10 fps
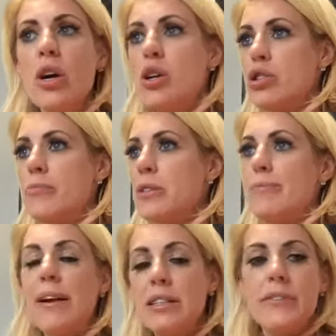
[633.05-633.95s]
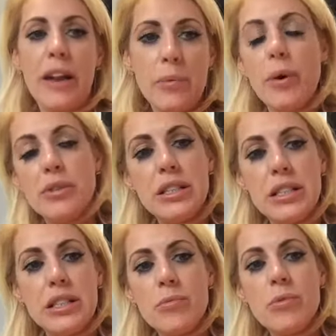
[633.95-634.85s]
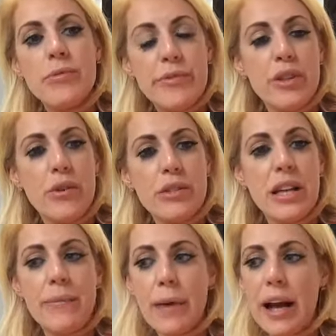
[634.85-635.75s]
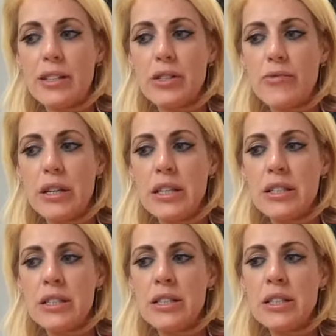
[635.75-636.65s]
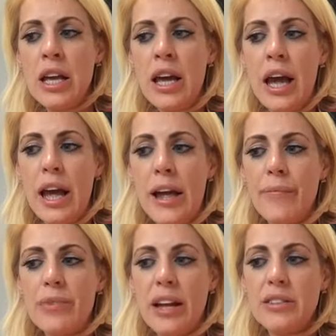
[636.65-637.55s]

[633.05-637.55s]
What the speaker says: Somebody might develop OCD symptoms for those same kinds of reasons. And